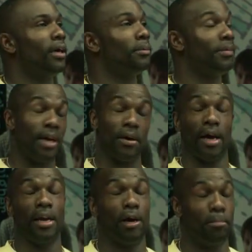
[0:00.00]
And we said,
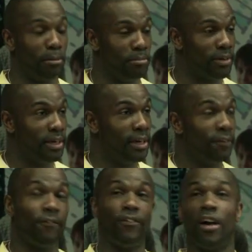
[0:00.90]
OK, no problems.
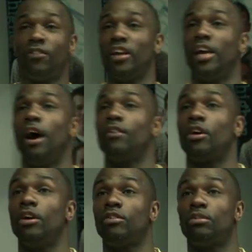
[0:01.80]
The first thing he asked
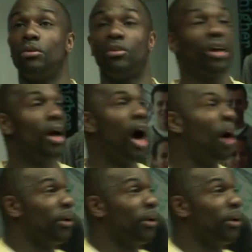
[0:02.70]
us was, Are